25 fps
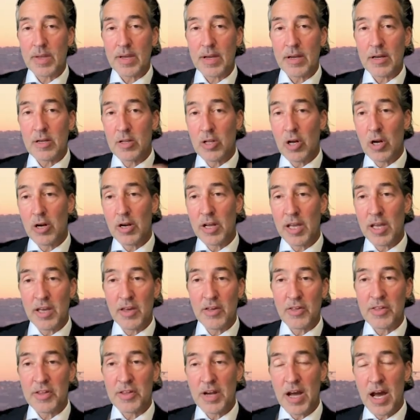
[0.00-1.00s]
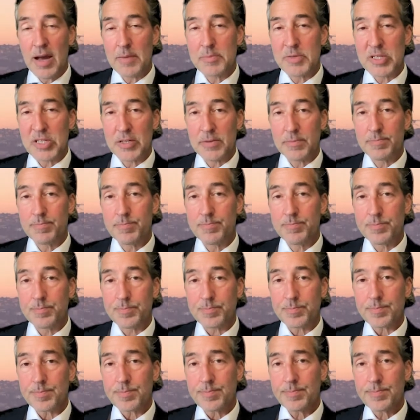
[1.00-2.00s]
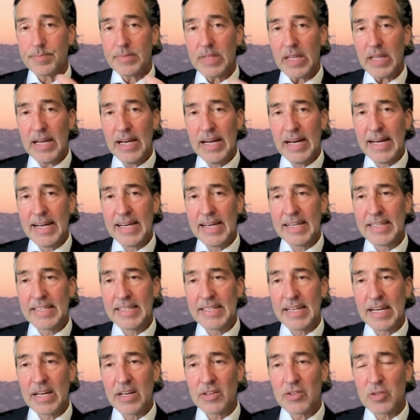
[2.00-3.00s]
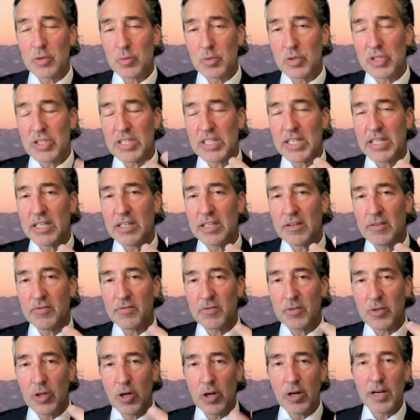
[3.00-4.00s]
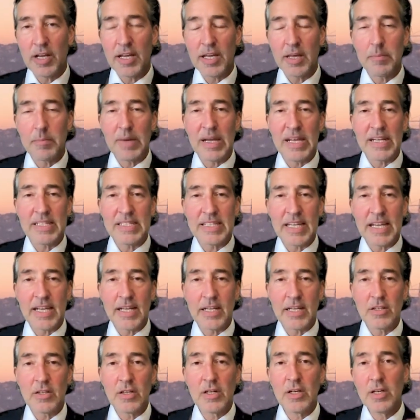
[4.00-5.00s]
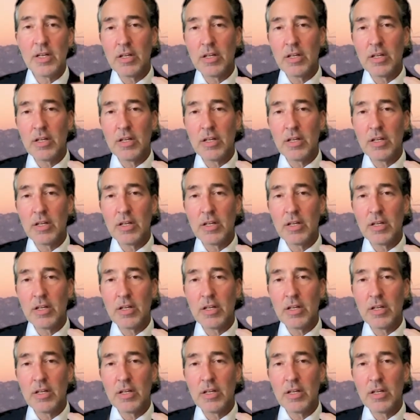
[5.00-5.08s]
Klarna is an option. And so we'll see if Klarna can maintain